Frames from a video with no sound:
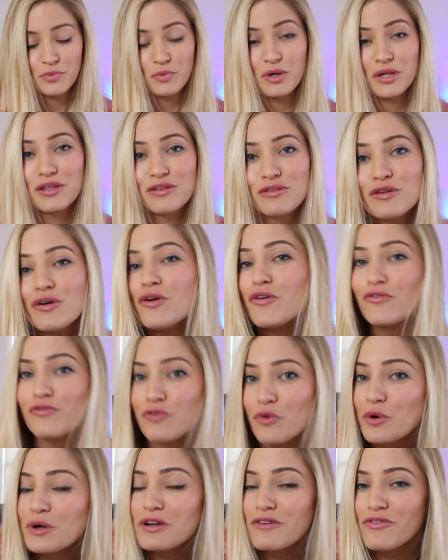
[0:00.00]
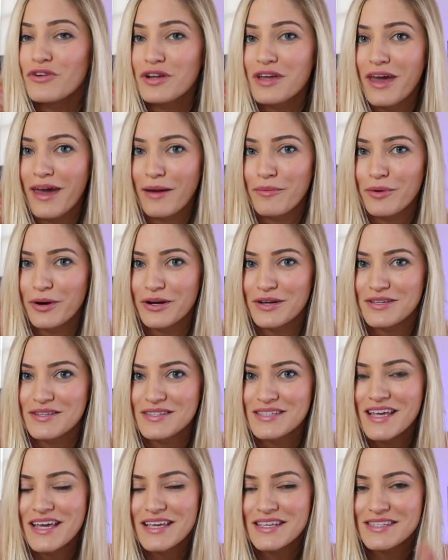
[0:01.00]
with four different
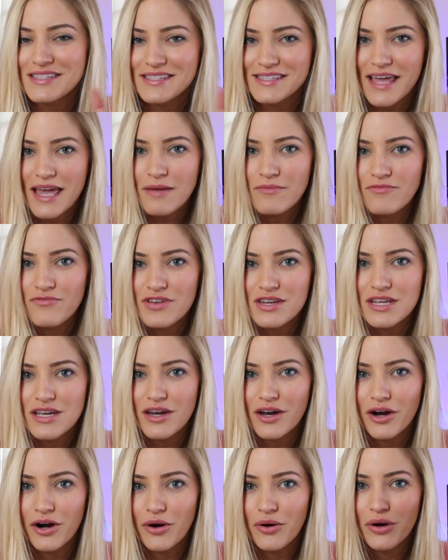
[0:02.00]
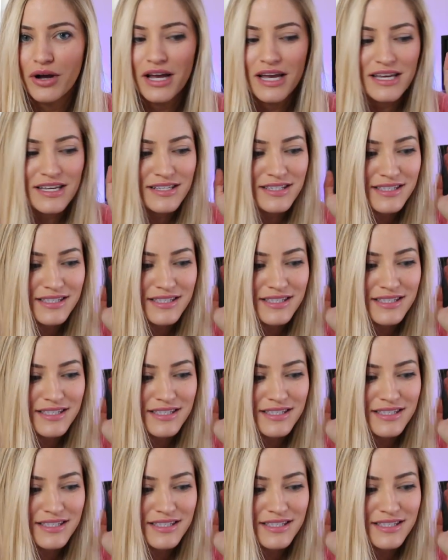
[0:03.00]
cameras, same video,